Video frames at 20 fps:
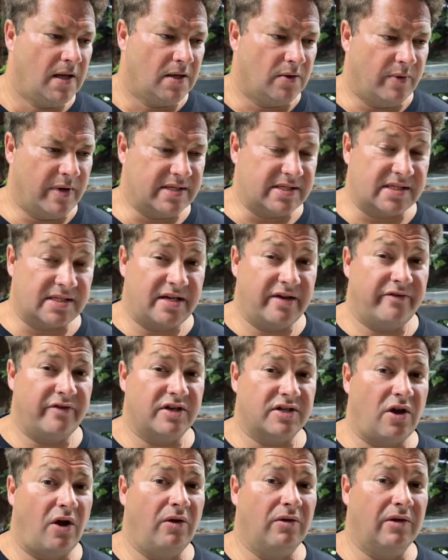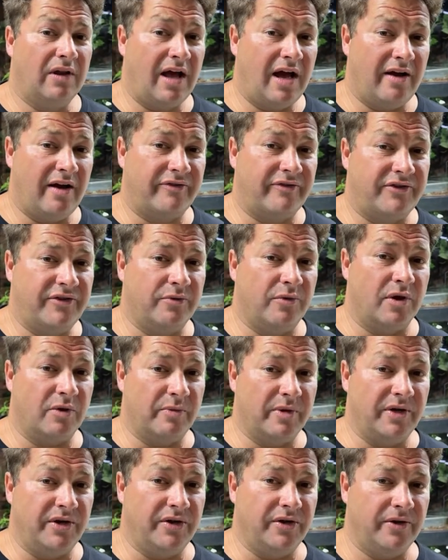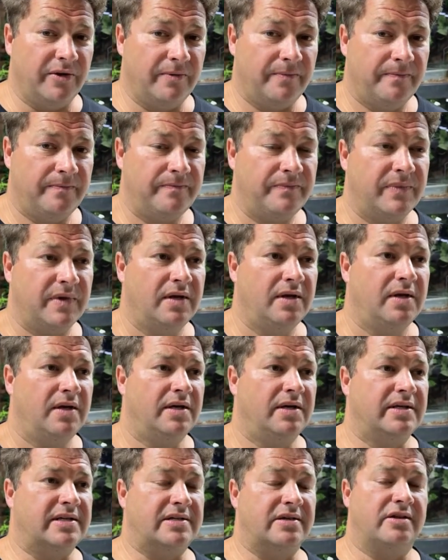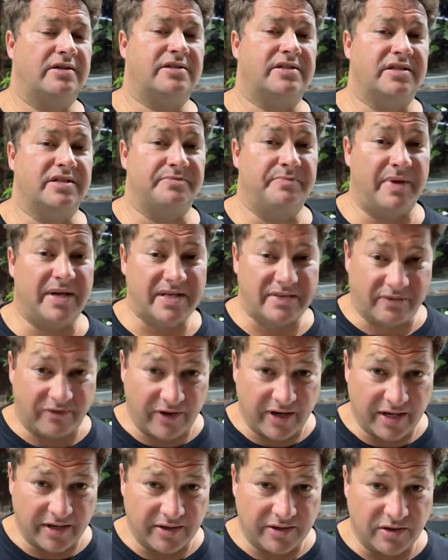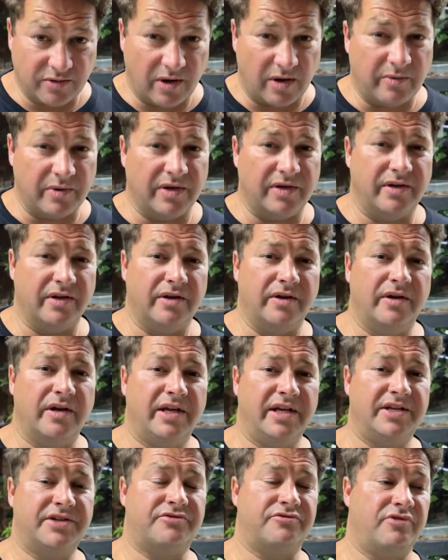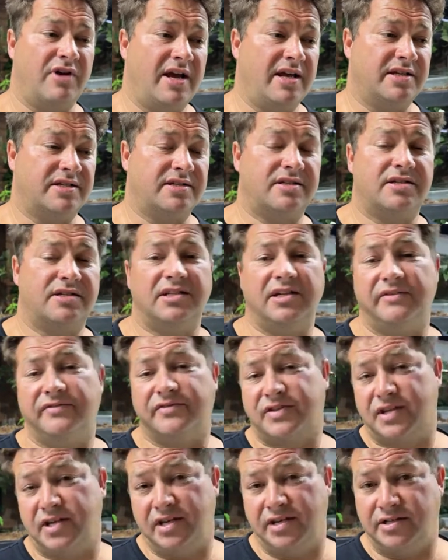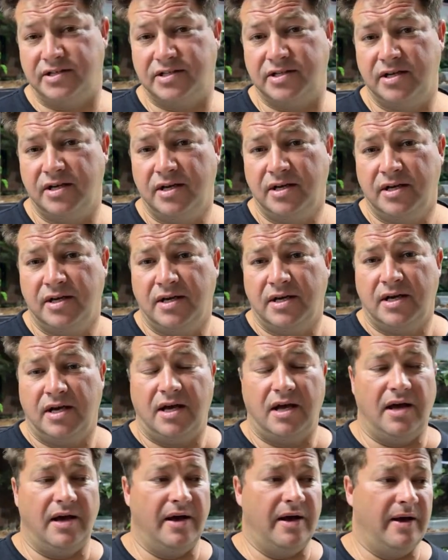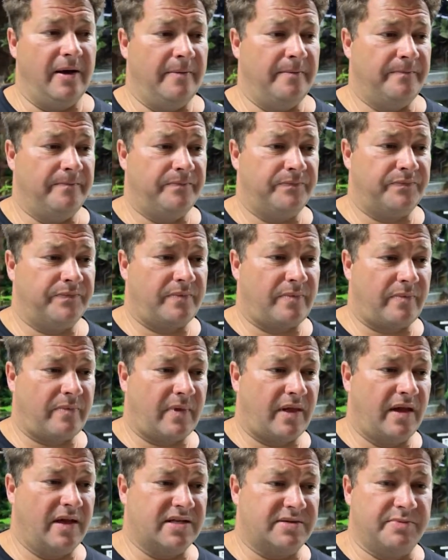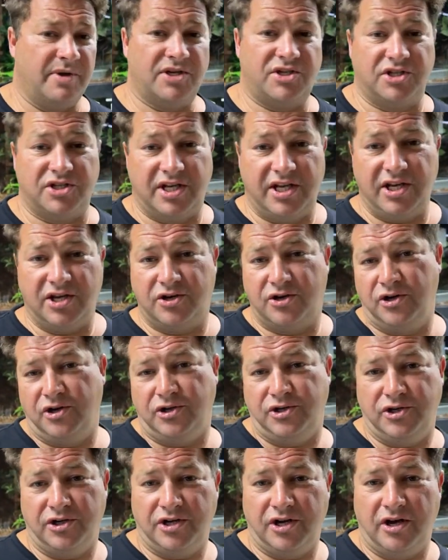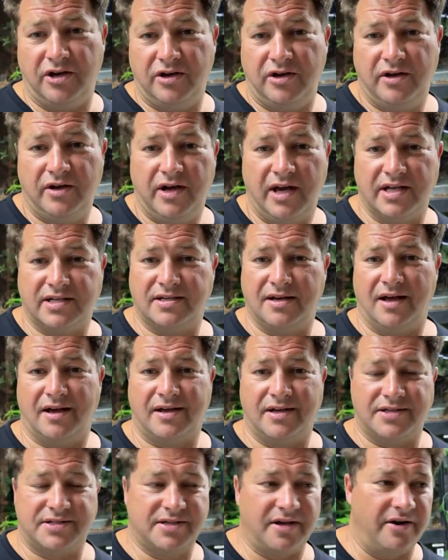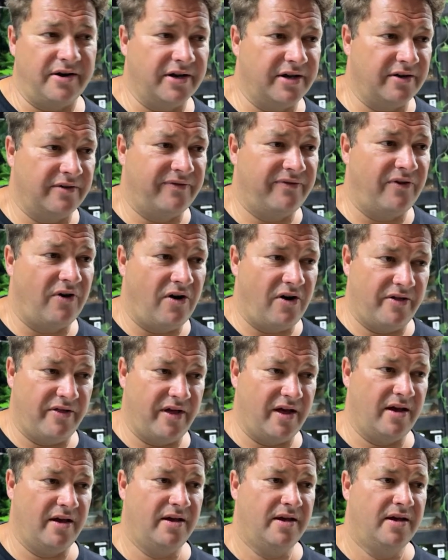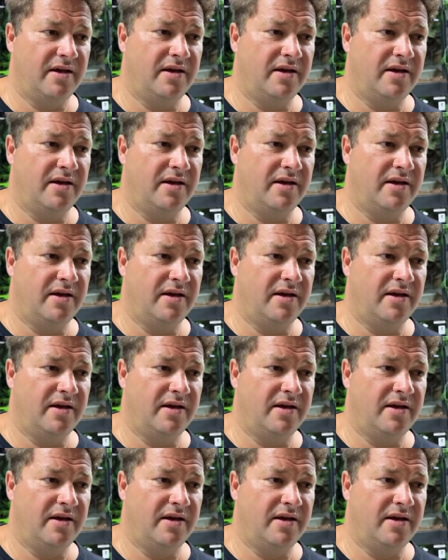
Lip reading: Wes has given his whole life to what we do. He's lost his best friend to what we do. He's raised Steve's kids as much as he could, you know, as like a surrogate father,